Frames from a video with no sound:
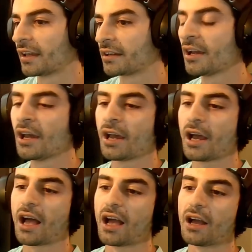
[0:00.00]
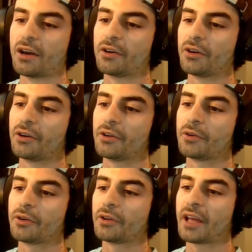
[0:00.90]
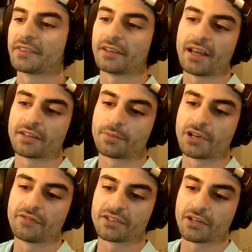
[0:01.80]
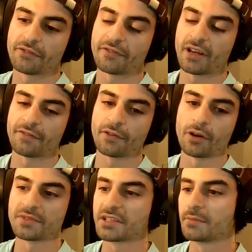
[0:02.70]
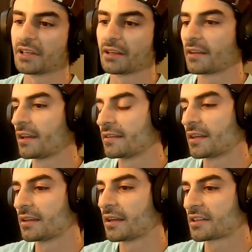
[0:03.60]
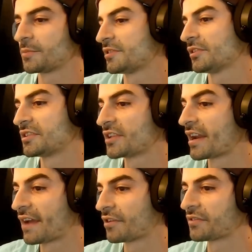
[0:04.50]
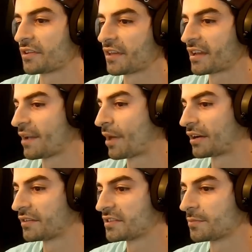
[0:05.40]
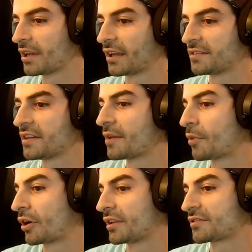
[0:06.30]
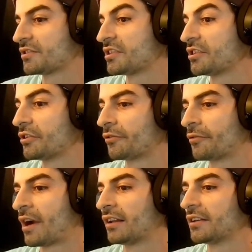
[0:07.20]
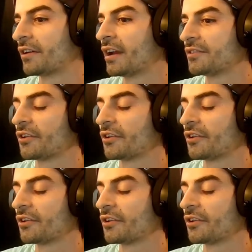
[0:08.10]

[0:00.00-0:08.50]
Like at the previous FOMC meeting, they explicitly said everything that came out in these minutes, yet markets continue to rally, right?